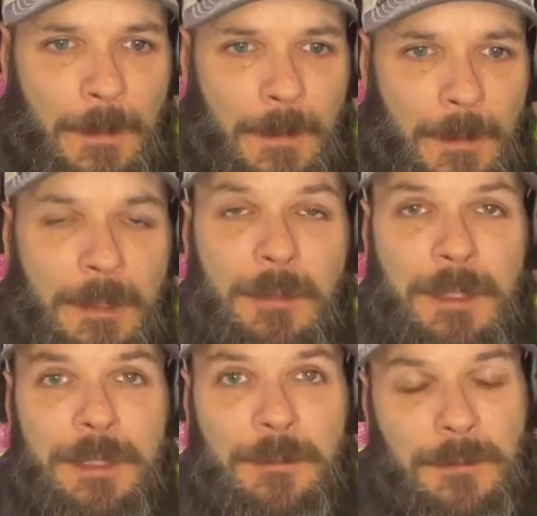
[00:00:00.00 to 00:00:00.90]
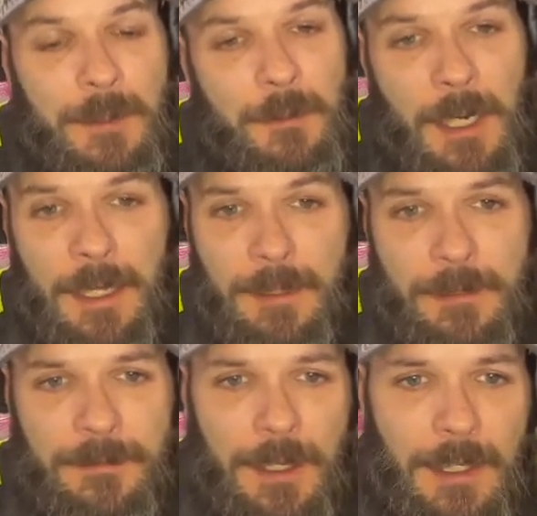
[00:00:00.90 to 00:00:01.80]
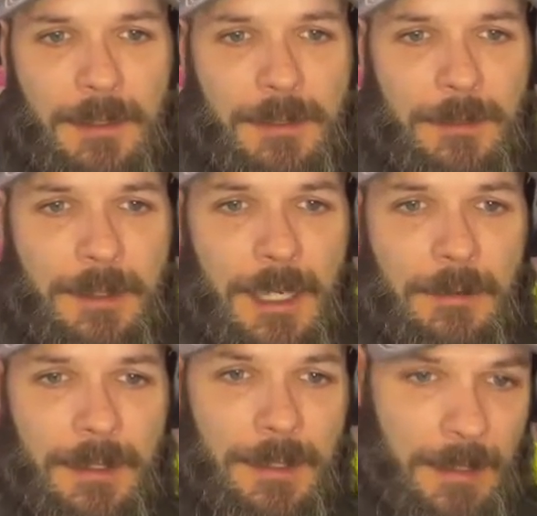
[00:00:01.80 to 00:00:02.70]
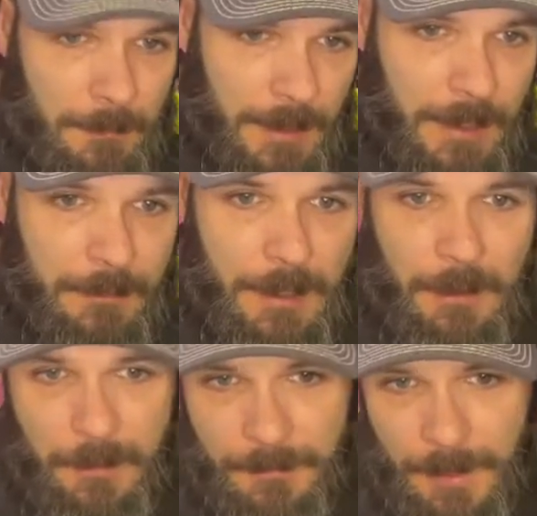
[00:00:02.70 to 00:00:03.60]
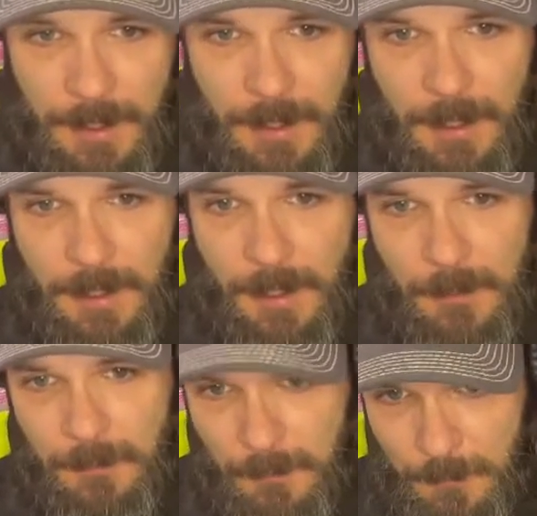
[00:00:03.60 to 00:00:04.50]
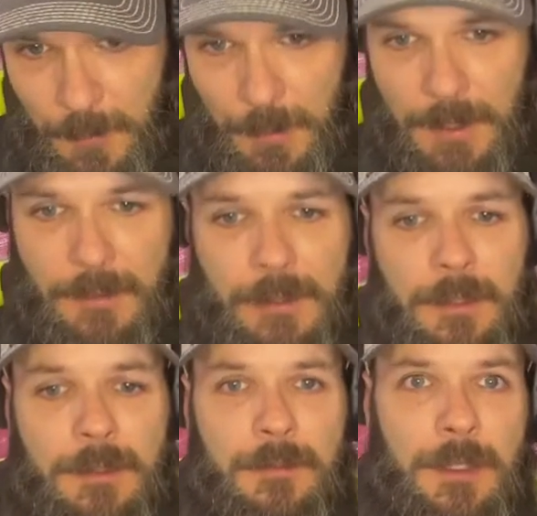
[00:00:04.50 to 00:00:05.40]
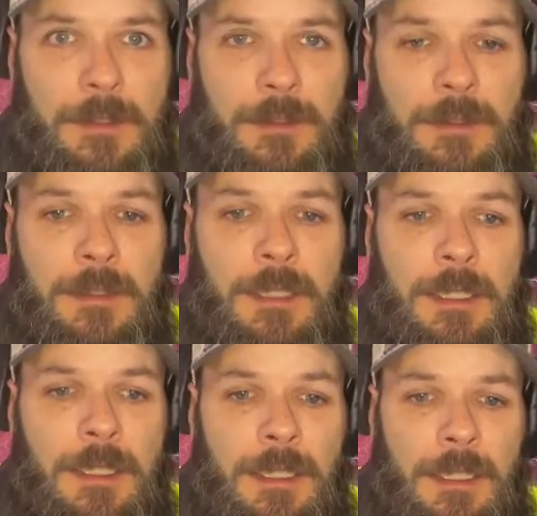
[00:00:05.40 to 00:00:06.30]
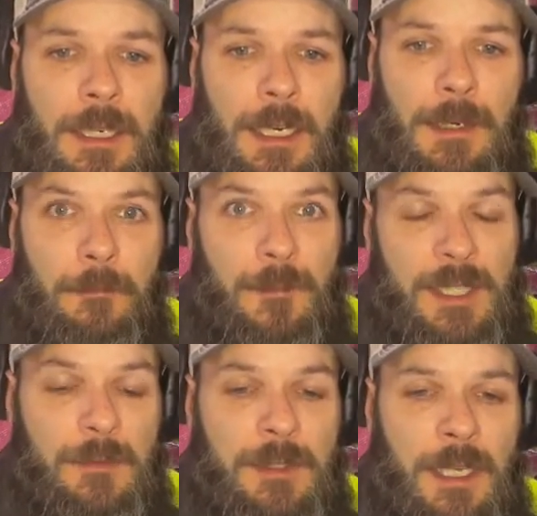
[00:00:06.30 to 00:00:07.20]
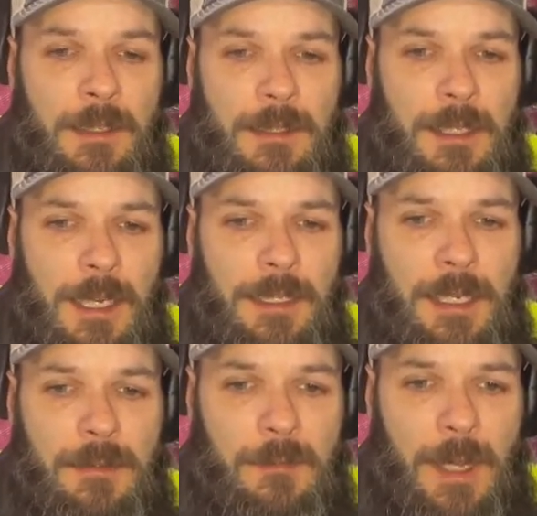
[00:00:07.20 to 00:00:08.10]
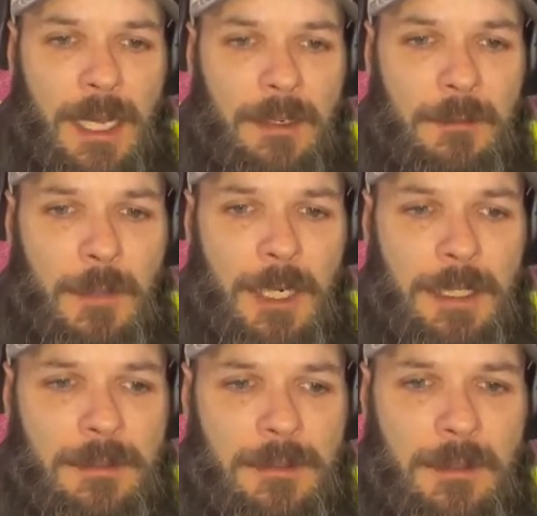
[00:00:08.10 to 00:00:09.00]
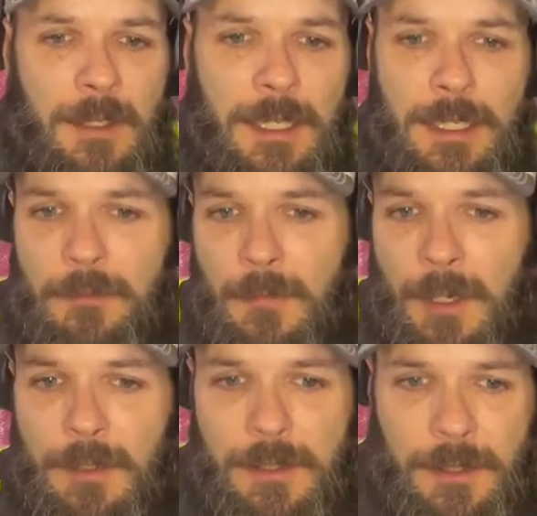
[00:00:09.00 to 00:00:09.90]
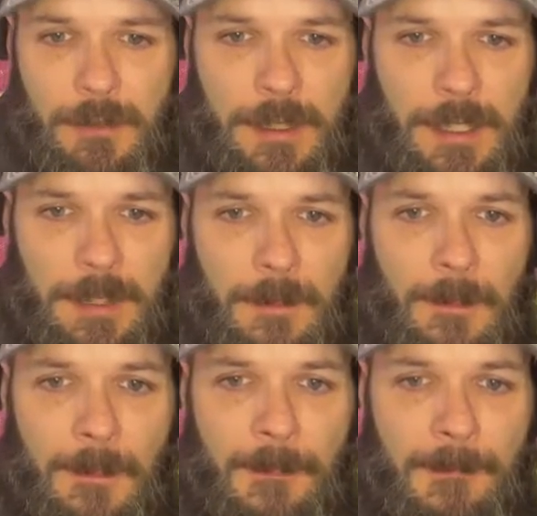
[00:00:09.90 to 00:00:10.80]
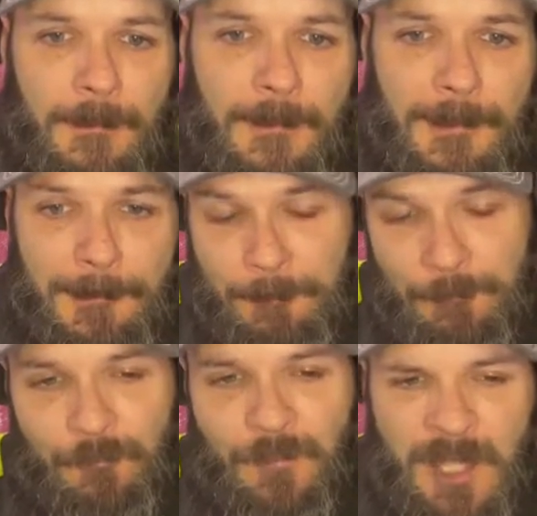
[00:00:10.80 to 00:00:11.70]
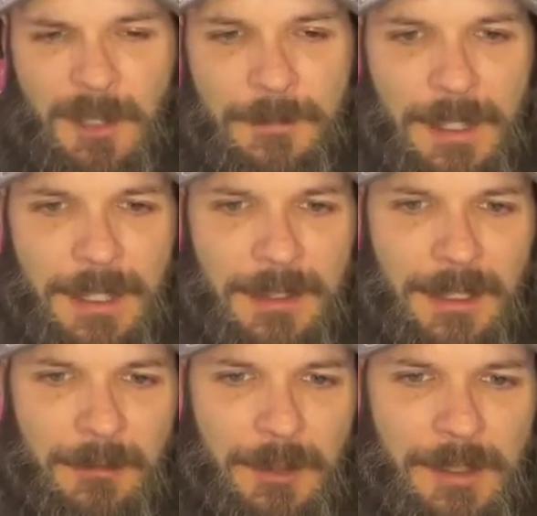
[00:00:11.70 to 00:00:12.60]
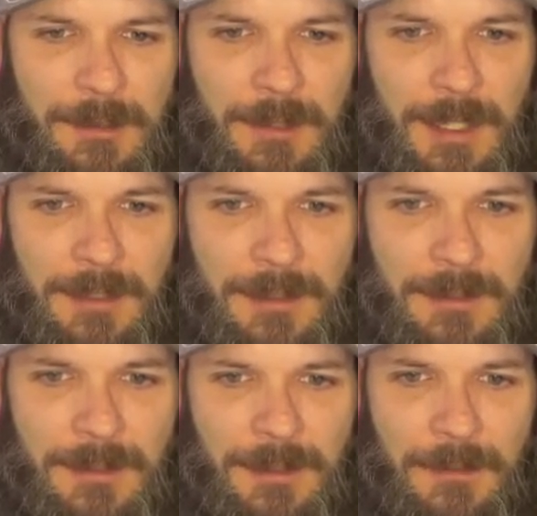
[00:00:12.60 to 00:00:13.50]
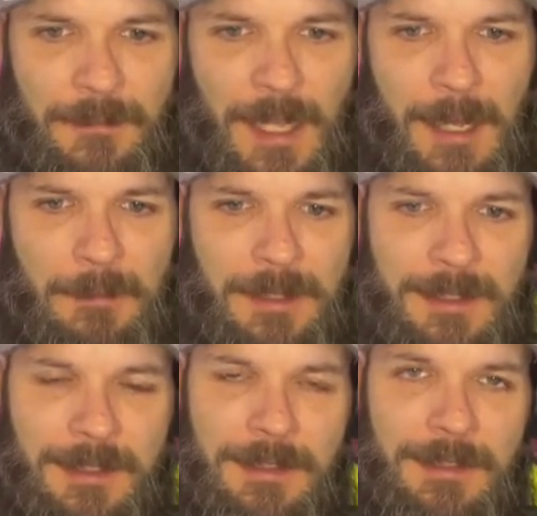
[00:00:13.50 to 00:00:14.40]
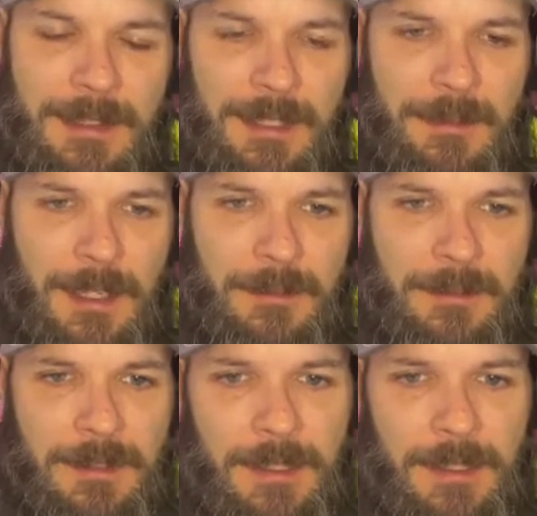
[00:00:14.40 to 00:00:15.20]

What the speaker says: You'd be twisting for a while if not, let's put it that way. But here we go, we finally got it out, pulled out the universal. This was not the side that was bad on mine, so I didn't bother showing it. Tough to get out every once in a while, a little love taps and get her out.